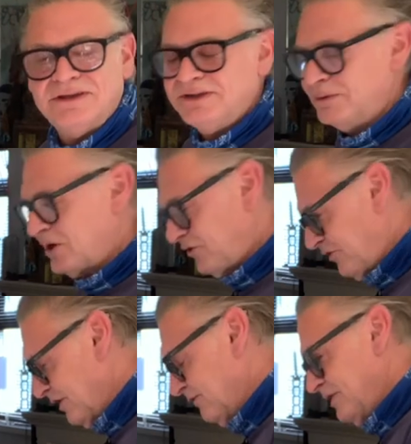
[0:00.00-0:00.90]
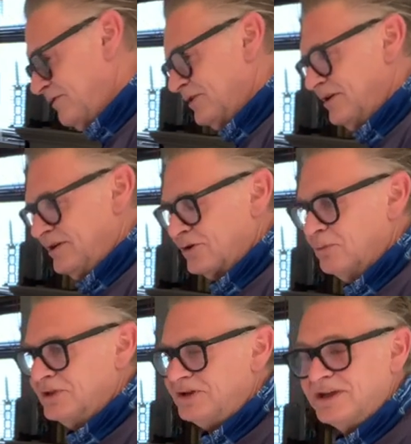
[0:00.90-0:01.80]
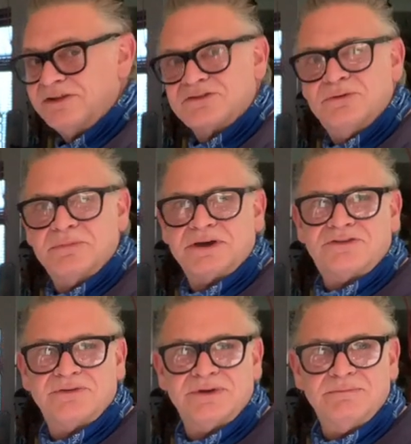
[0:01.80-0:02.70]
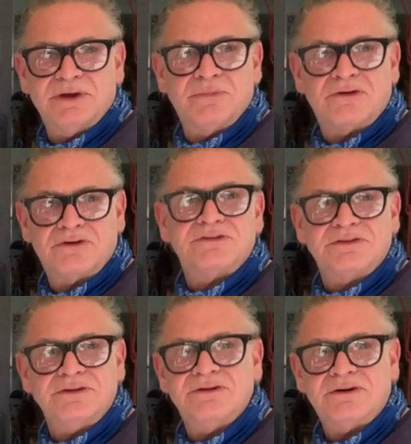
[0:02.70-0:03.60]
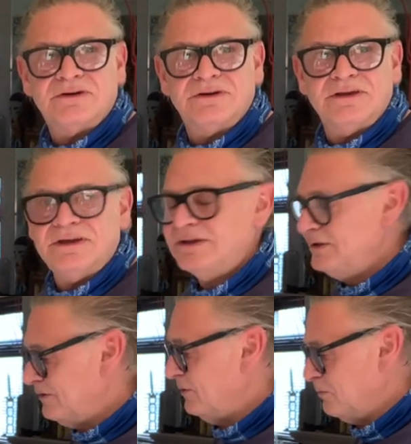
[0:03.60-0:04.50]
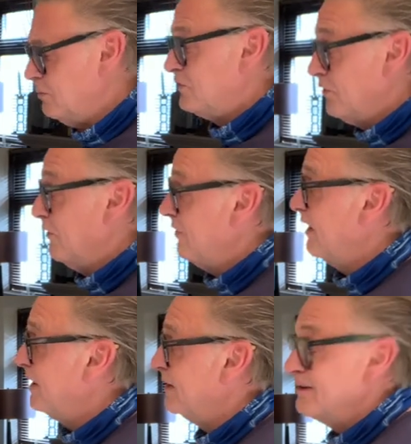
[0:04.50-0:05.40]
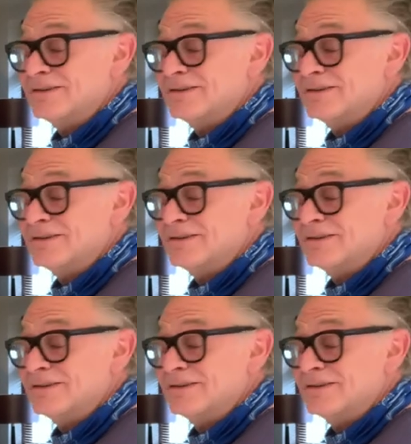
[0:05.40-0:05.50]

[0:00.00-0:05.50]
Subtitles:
You might shelve it for a couple of days, come back to it, but more often than not, you know, we're sort of there.